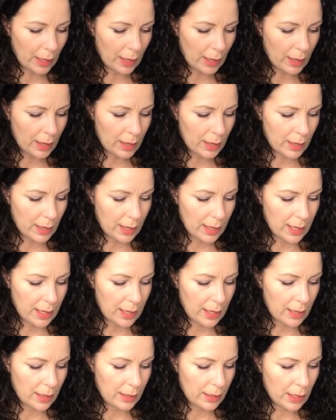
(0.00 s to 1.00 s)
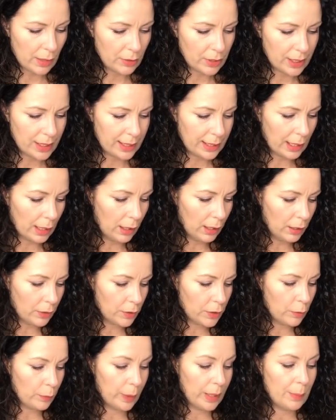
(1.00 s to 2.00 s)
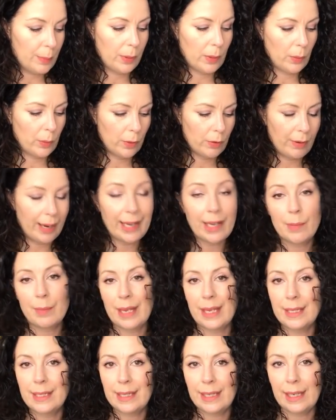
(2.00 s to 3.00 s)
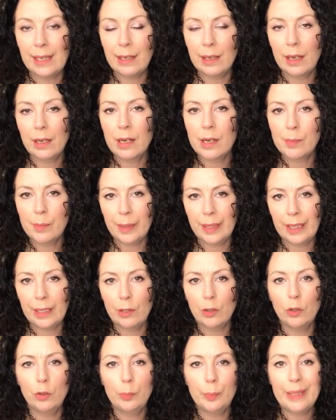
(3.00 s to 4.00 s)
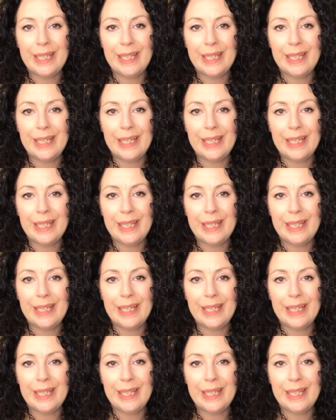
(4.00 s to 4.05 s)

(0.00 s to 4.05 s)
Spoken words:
I noticed that lots of people were recommending a company called